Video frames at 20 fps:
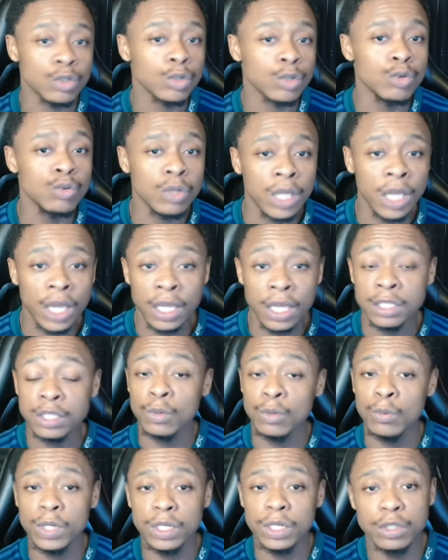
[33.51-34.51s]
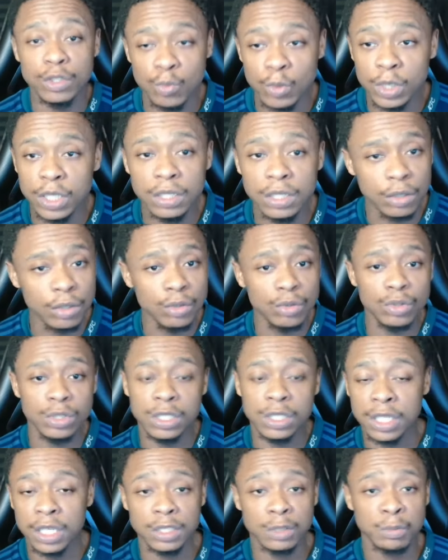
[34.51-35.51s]
Who cares? The winners win, the
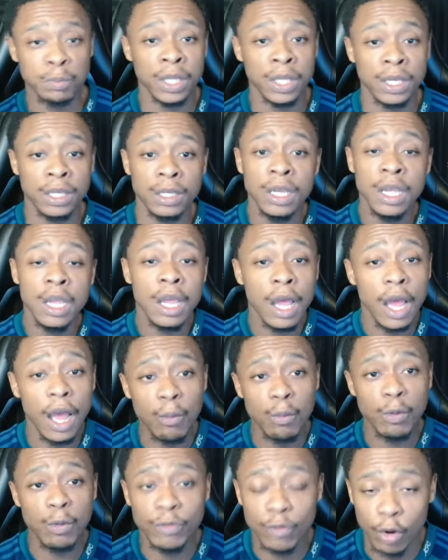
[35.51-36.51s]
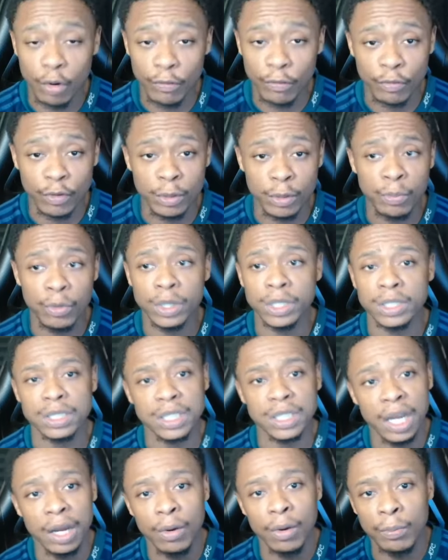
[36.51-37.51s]
losers explain, and we've got 3 points.
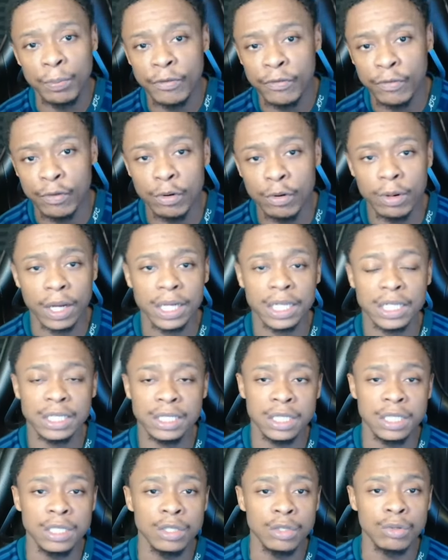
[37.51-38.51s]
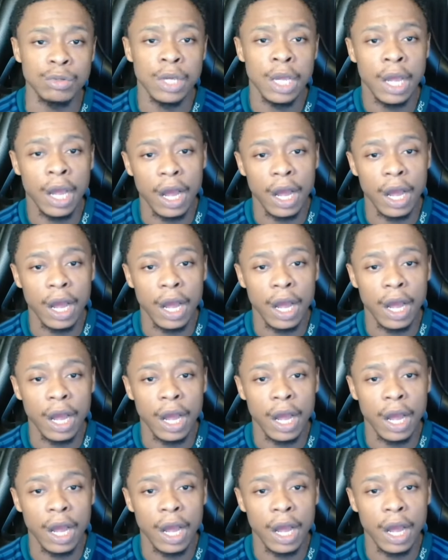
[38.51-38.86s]
Now, before I continue,